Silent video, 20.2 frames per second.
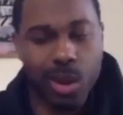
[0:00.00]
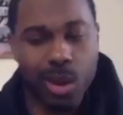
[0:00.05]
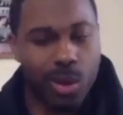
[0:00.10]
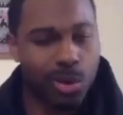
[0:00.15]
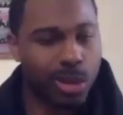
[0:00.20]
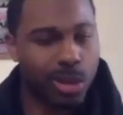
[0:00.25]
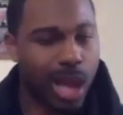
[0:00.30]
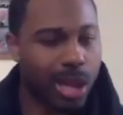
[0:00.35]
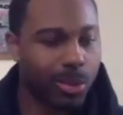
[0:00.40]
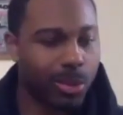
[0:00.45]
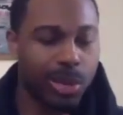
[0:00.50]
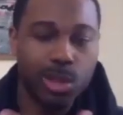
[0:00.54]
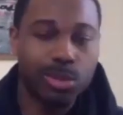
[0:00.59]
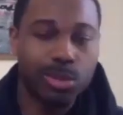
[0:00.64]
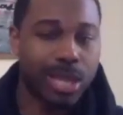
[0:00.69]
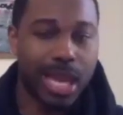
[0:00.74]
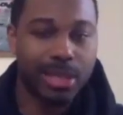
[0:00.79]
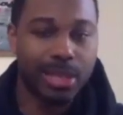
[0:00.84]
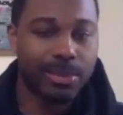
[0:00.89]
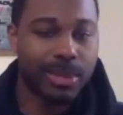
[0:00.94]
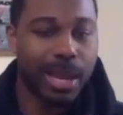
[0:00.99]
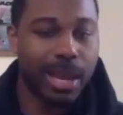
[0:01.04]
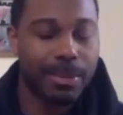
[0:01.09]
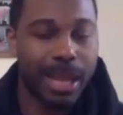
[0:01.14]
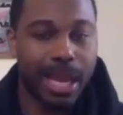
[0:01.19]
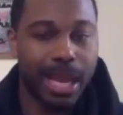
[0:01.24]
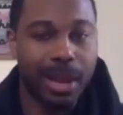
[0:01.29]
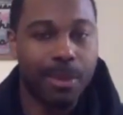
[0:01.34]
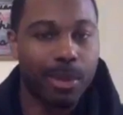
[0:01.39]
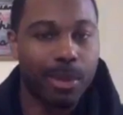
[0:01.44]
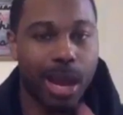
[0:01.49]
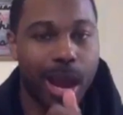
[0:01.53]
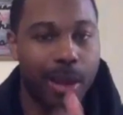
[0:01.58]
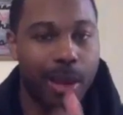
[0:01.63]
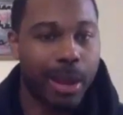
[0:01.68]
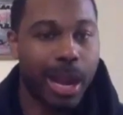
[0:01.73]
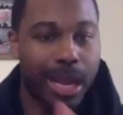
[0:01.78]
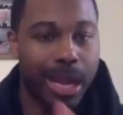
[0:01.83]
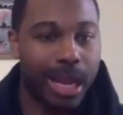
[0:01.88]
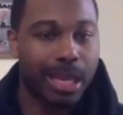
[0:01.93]
So like when you text me, I'm like I'm,
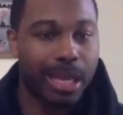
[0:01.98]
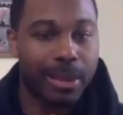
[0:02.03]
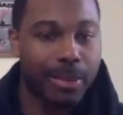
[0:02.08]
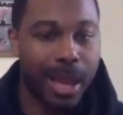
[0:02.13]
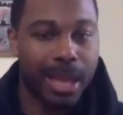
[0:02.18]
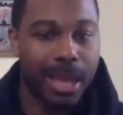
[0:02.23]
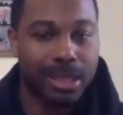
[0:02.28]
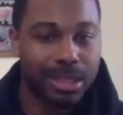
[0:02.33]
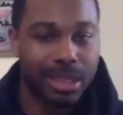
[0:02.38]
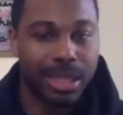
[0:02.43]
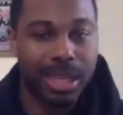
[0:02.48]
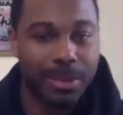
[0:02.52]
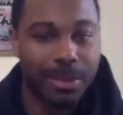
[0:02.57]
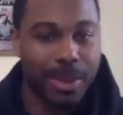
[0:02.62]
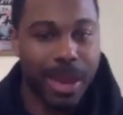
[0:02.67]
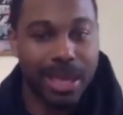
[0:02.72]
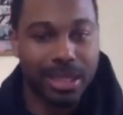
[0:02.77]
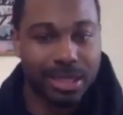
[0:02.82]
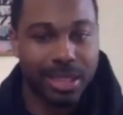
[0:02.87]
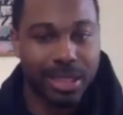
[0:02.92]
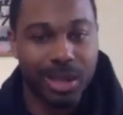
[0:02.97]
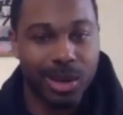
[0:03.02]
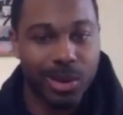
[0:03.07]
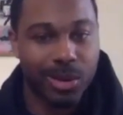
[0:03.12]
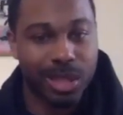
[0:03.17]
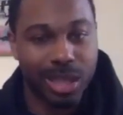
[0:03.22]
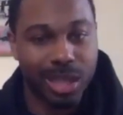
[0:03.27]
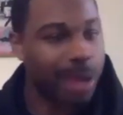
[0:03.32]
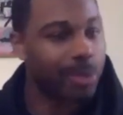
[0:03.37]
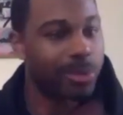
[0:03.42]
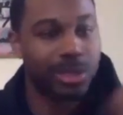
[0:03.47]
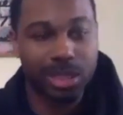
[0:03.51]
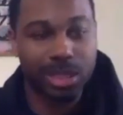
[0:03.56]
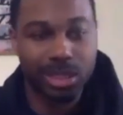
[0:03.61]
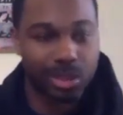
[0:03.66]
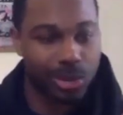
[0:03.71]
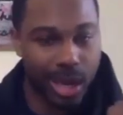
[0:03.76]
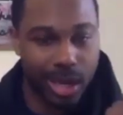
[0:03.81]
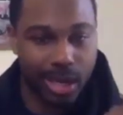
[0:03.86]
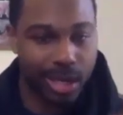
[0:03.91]
I'm I got to get back to get back to get on here. I was
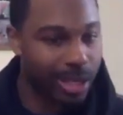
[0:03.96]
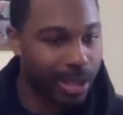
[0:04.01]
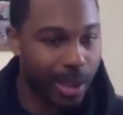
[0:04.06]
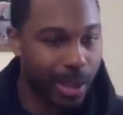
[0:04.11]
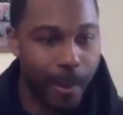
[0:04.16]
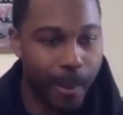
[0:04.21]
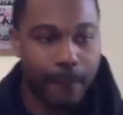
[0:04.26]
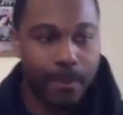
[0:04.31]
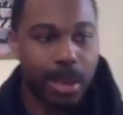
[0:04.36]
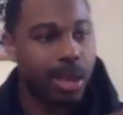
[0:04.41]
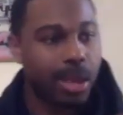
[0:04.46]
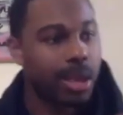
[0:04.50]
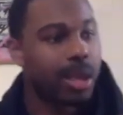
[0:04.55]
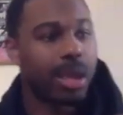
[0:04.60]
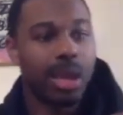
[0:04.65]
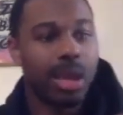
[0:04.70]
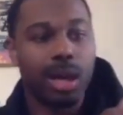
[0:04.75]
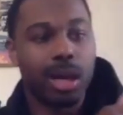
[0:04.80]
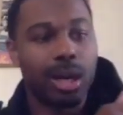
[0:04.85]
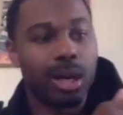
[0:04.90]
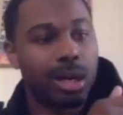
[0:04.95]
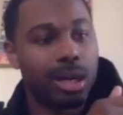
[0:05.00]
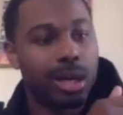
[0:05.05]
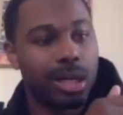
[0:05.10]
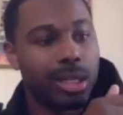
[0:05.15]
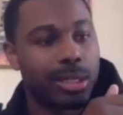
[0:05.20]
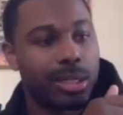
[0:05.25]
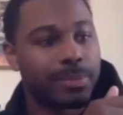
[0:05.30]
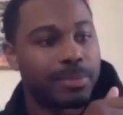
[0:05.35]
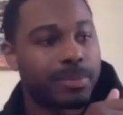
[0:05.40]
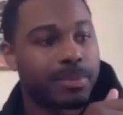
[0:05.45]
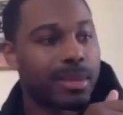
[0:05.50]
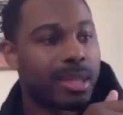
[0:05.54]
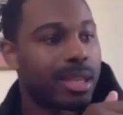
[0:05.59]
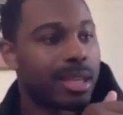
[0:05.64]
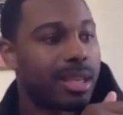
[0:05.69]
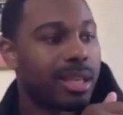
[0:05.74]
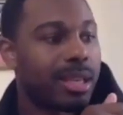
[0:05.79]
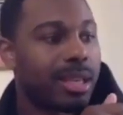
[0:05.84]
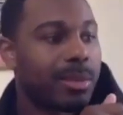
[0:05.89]
just training him, um,
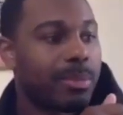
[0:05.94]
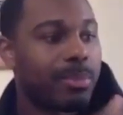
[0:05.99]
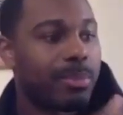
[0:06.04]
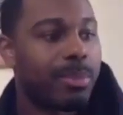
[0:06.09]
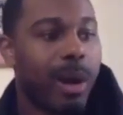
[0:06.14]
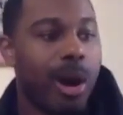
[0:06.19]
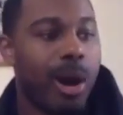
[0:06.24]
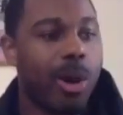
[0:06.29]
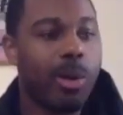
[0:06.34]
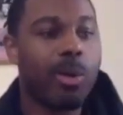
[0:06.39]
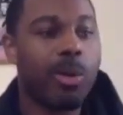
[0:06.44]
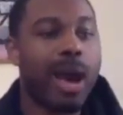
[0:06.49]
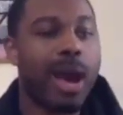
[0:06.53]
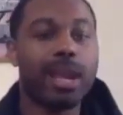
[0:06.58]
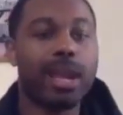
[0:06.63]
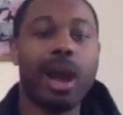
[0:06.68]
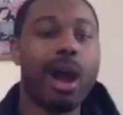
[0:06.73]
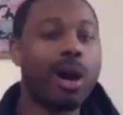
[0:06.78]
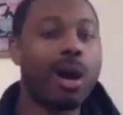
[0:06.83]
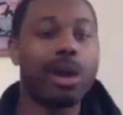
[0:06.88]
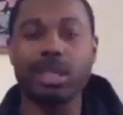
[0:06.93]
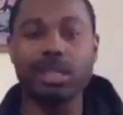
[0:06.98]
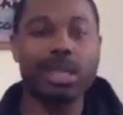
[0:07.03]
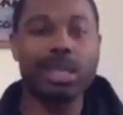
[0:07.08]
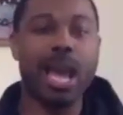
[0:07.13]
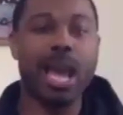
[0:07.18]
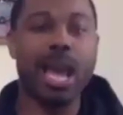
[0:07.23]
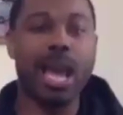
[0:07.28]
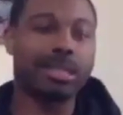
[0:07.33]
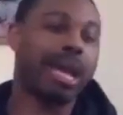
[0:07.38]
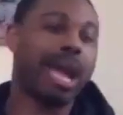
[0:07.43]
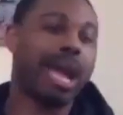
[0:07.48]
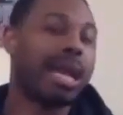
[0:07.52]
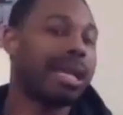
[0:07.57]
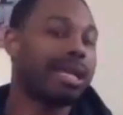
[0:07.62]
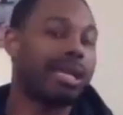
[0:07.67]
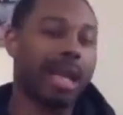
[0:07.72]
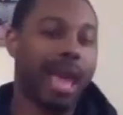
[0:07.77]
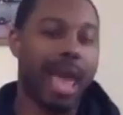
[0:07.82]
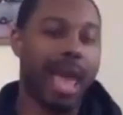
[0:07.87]
Paul White, all these guys. Like
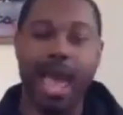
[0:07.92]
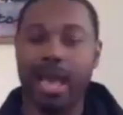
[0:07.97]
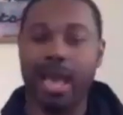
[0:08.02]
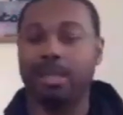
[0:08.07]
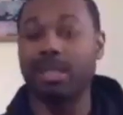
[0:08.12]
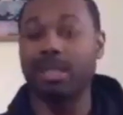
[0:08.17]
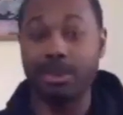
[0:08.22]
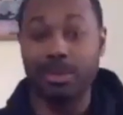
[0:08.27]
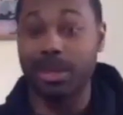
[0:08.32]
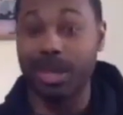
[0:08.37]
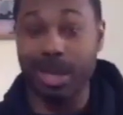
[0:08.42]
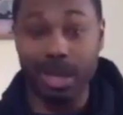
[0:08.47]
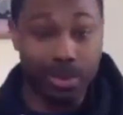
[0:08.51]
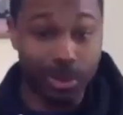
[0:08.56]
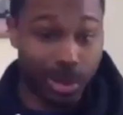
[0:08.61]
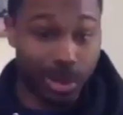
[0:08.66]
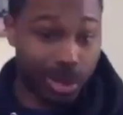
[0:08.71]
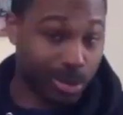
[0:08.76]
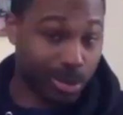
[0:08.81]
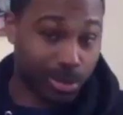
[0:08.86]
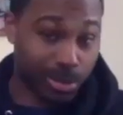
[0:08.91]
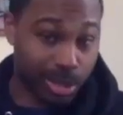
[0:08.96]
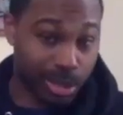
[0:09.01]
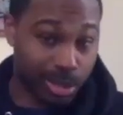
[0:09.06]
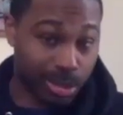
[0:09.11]
I didn't ask them to come work.